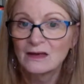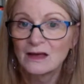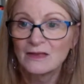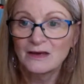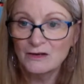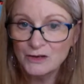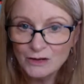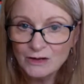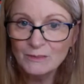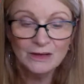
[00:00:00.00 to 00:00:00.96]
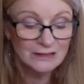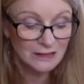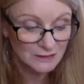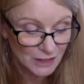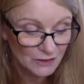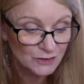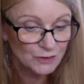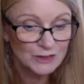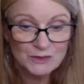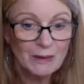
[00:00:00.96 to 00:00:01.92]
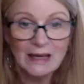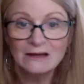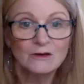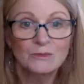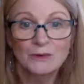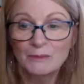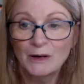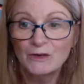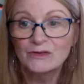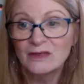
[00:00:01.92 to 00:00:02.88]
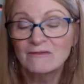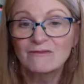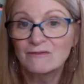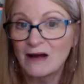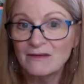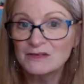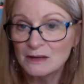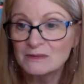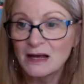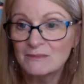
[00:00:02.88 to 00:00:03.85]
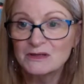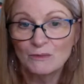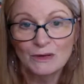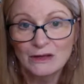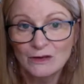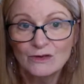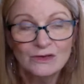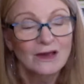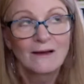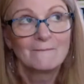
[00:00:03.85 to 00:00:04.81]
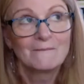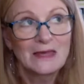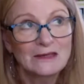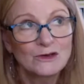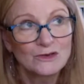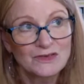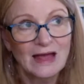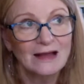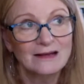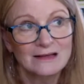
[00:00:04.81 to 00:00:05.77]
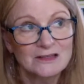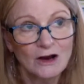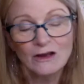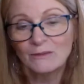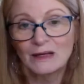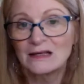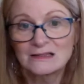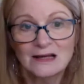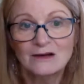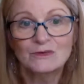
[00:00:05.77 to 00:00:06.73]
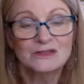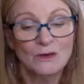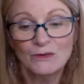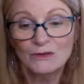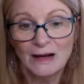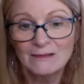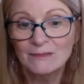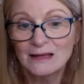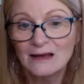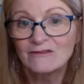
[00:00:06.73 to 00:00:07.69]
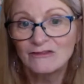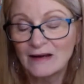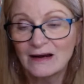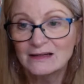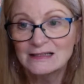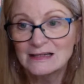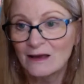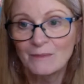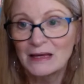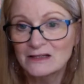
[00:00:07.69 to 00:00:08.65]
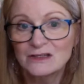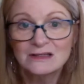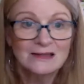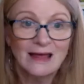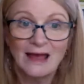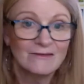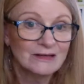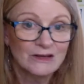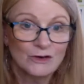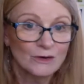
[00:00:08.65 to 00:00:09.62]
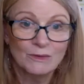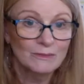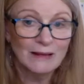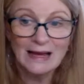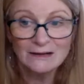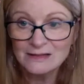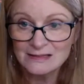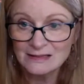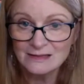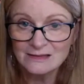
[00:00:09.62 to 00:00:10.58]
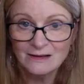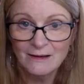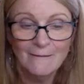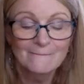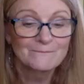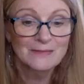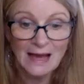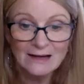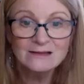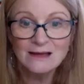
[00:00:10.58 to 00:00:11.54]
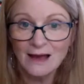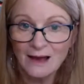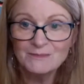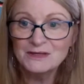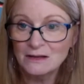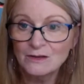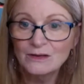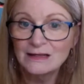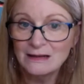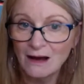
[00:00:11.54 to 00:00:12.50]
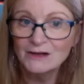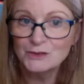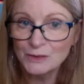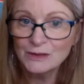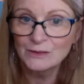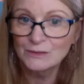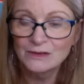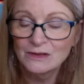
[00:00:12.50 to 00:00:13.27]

They're curable. And Dr. Chris Payne, who proposed the 5 subtypes that we use, he used that in his argument. He said it was so incredibly unfair to tell patients that they have an incurable bladder disease. That is absolutely not true.